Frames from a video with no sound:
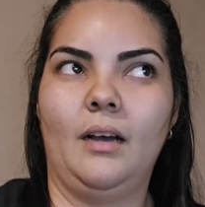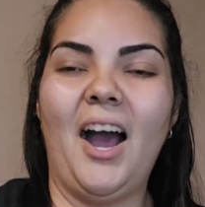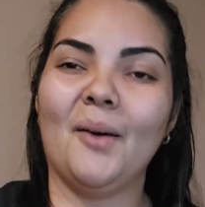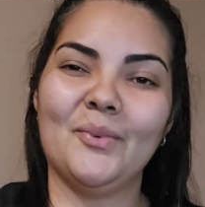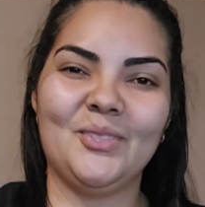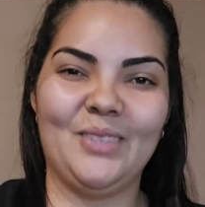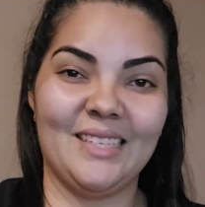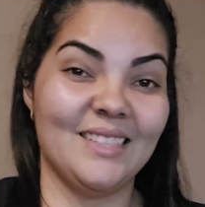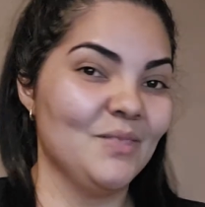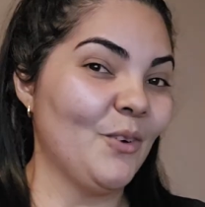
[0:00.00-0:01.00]

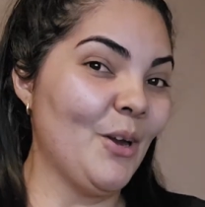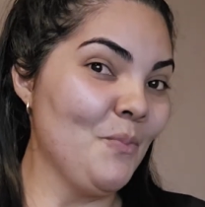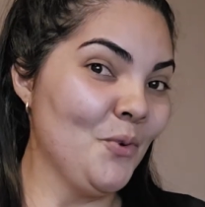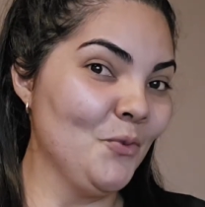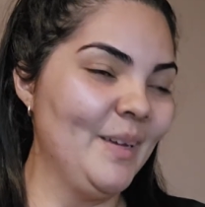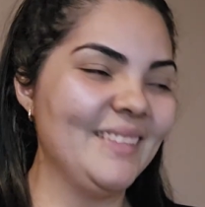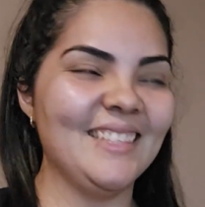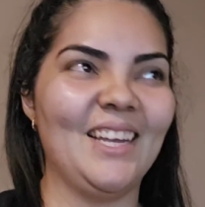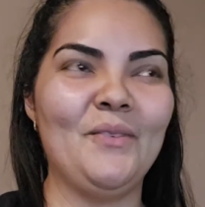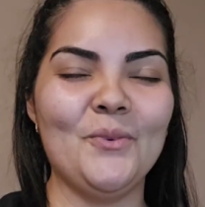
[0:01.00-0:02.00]
opportunities for improvement,
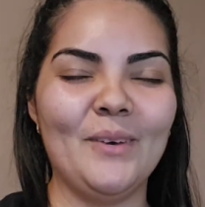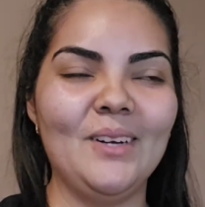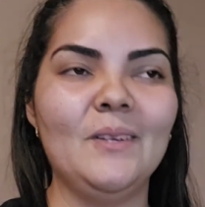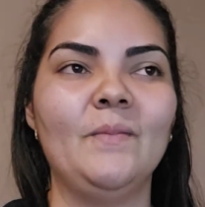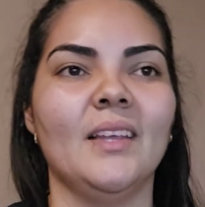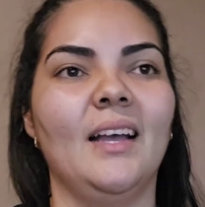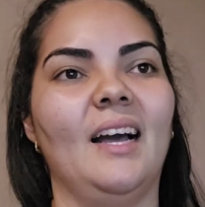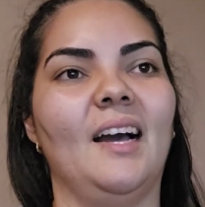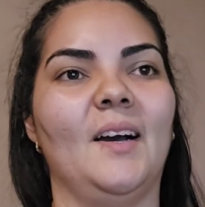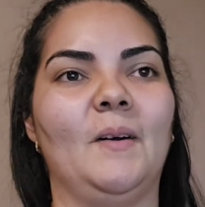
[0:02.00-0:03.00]
if you will.
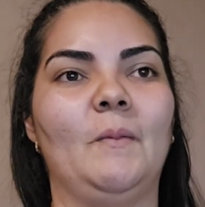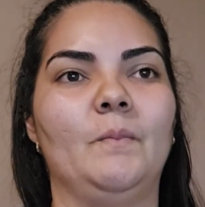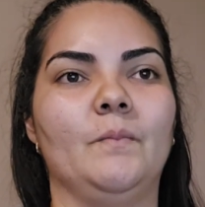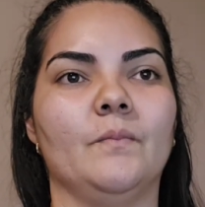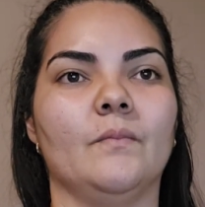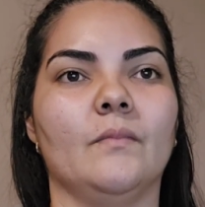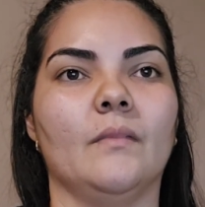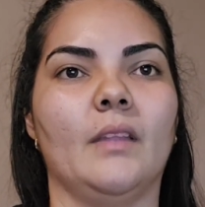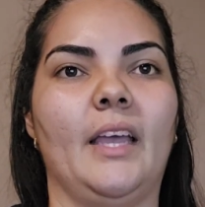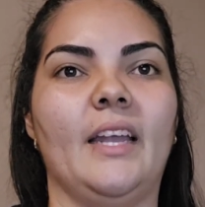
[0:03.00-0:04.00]

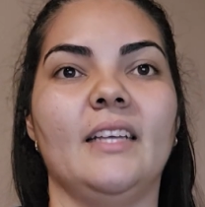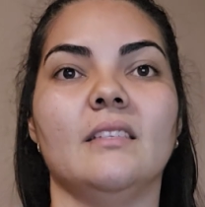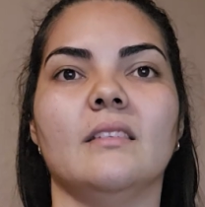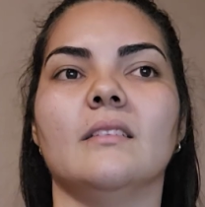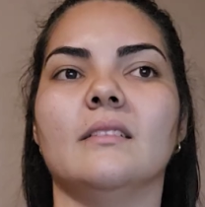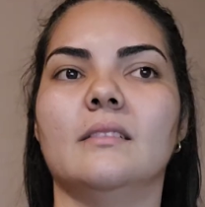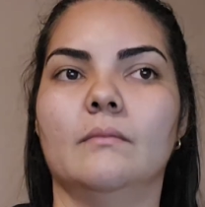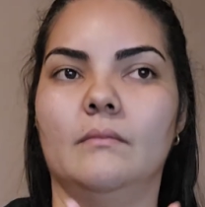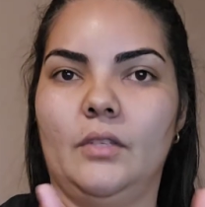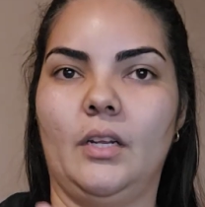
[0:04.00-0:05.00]
It is,
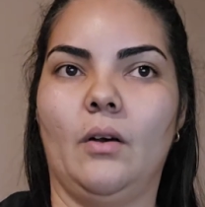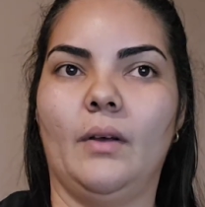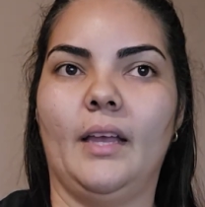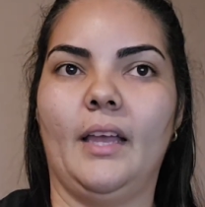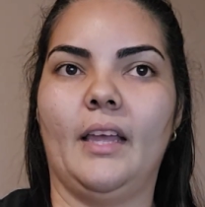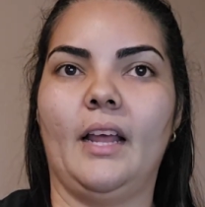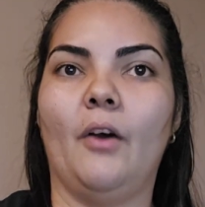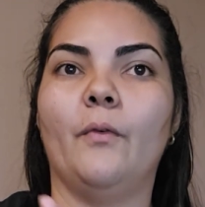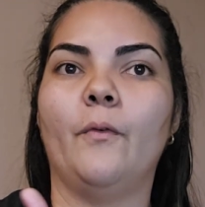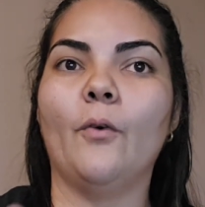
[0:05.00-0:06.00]

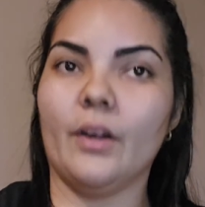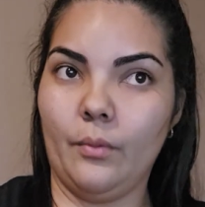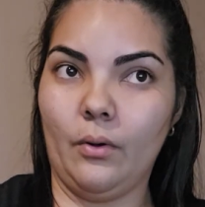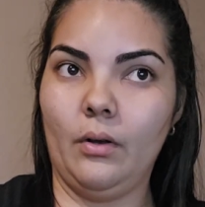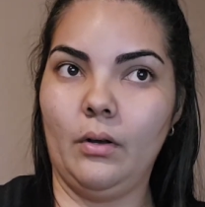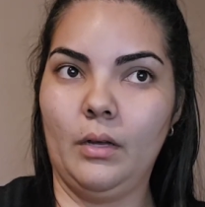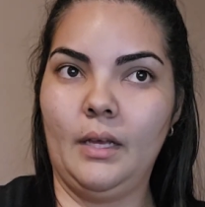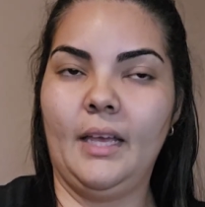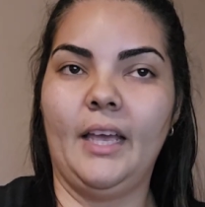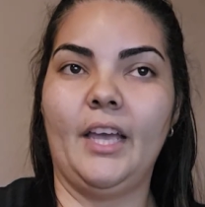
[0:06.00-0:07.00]
affordable
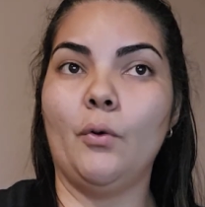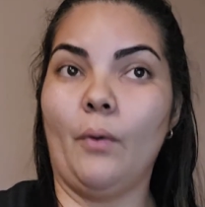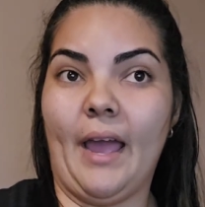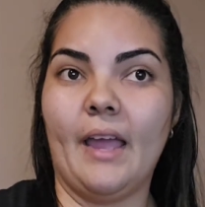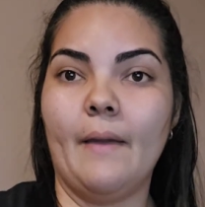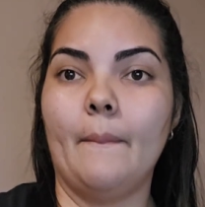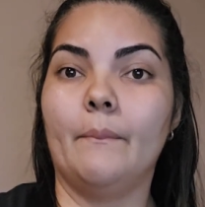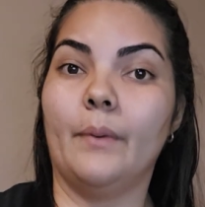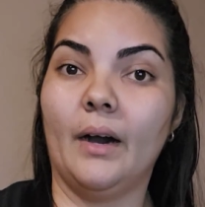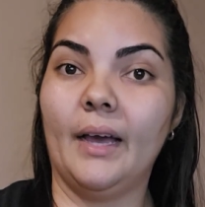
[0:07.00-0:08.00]
in a way,
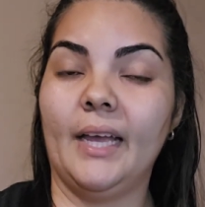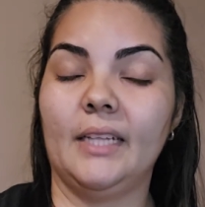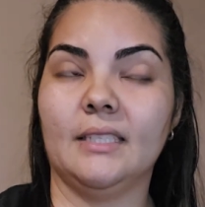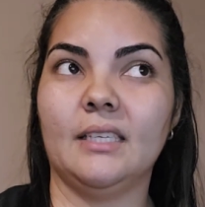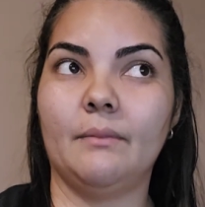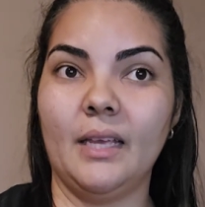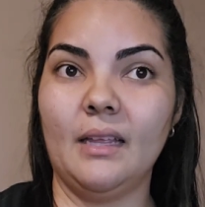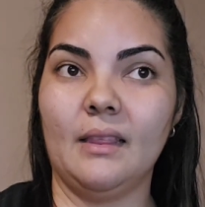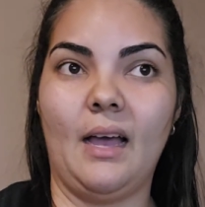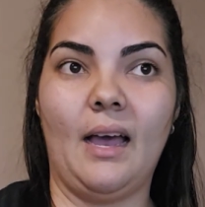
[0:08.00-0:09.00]
but it doesn't
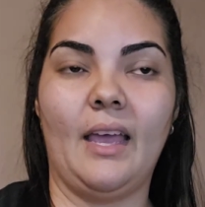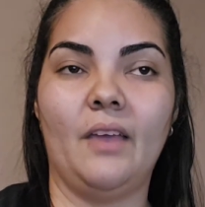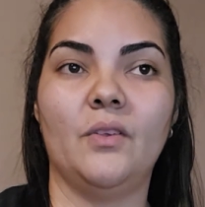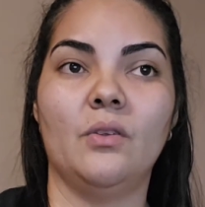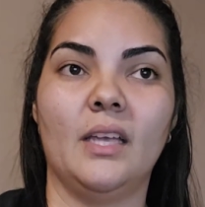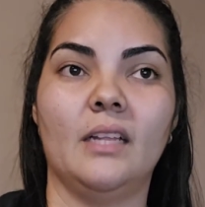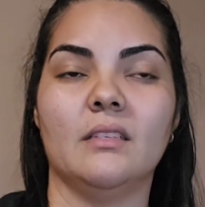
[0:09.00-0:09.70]
mean that if you need